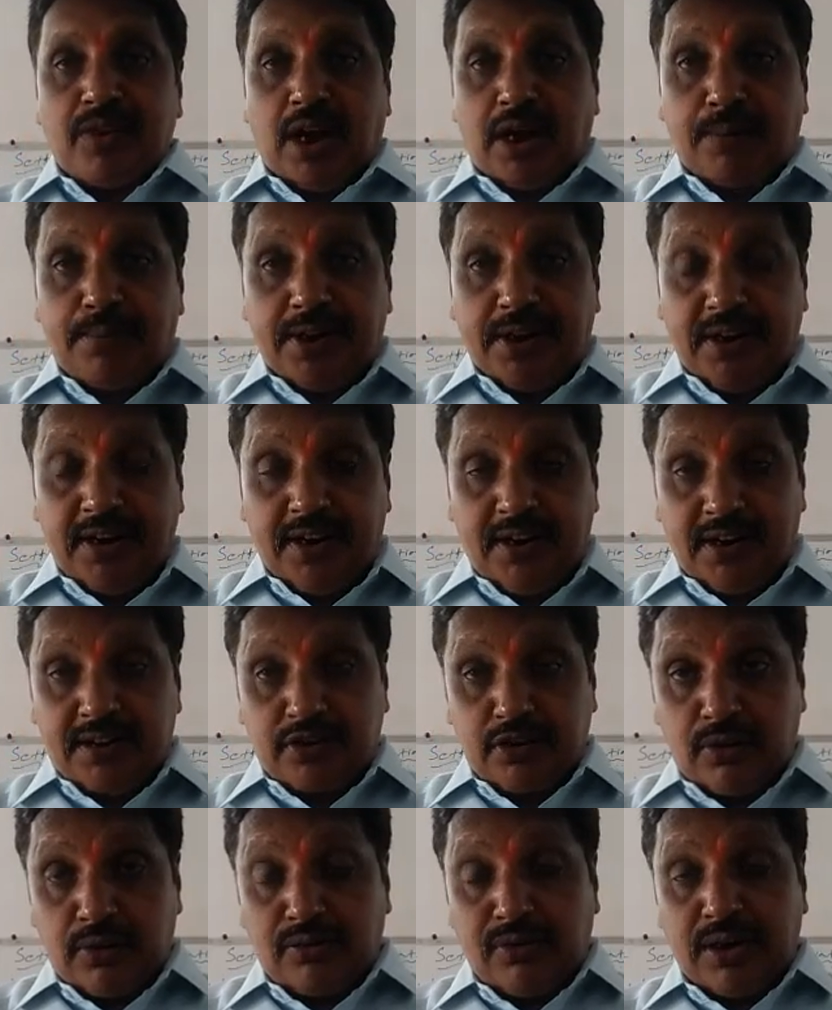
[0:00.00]
Urban
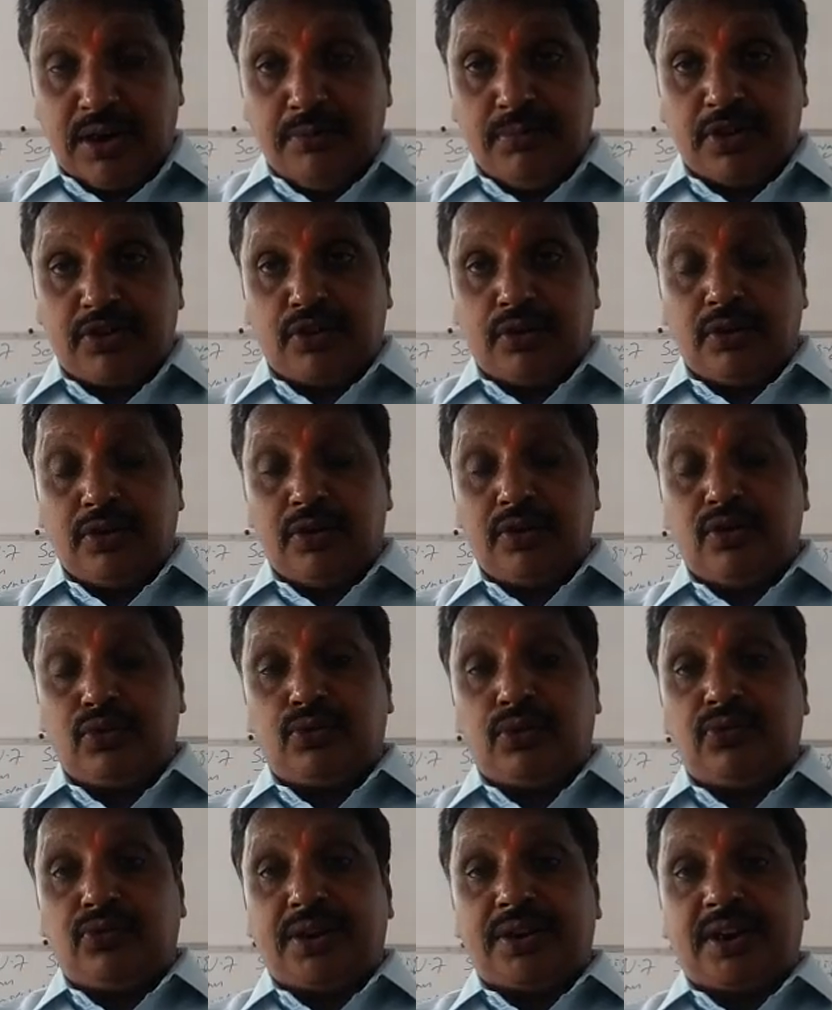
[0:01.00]
areas are very much
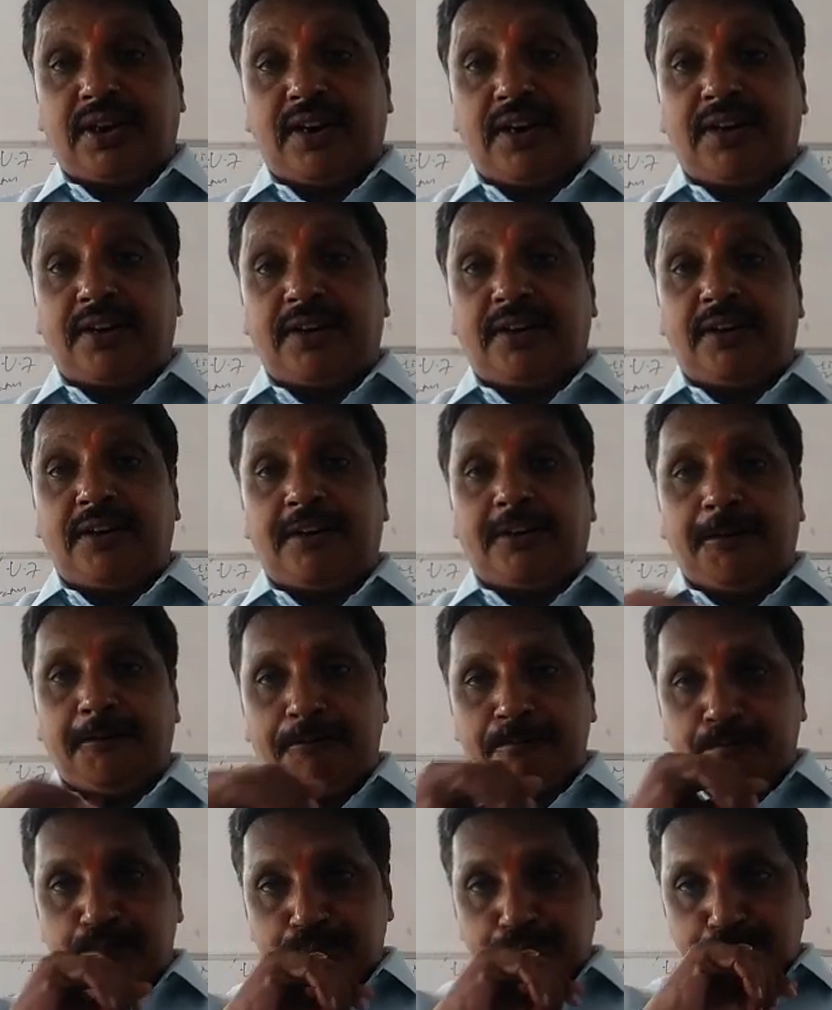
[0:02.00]
useful for the country,
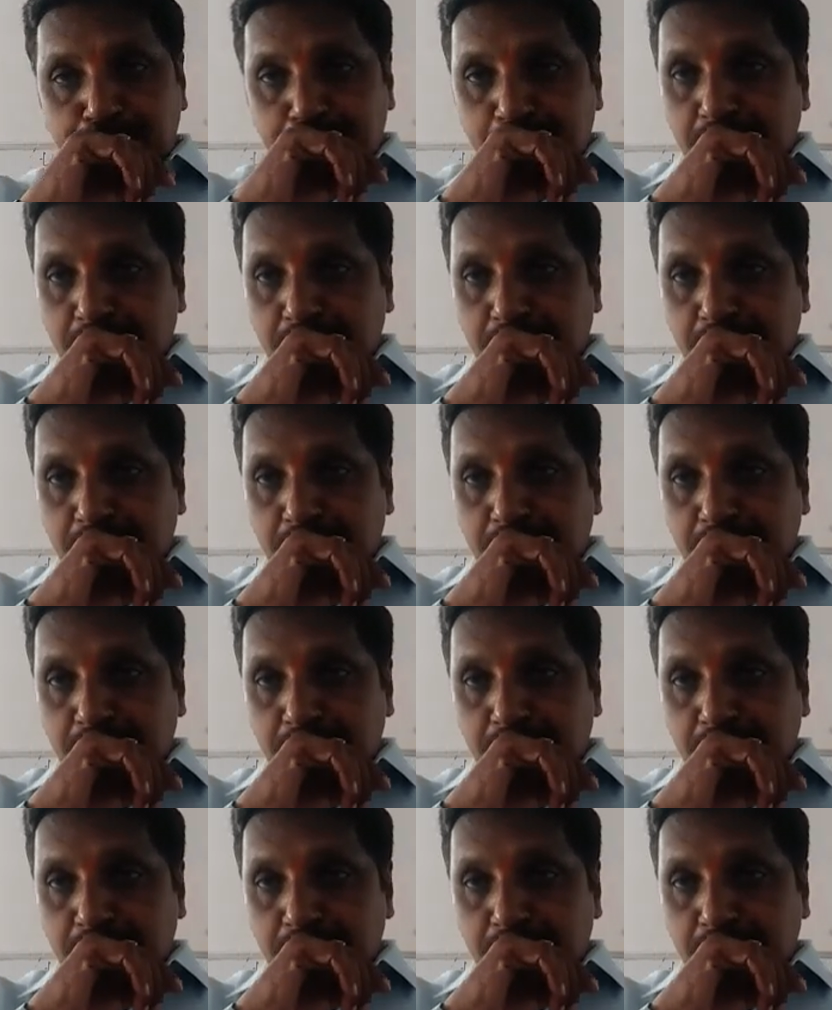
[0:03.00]
Nana.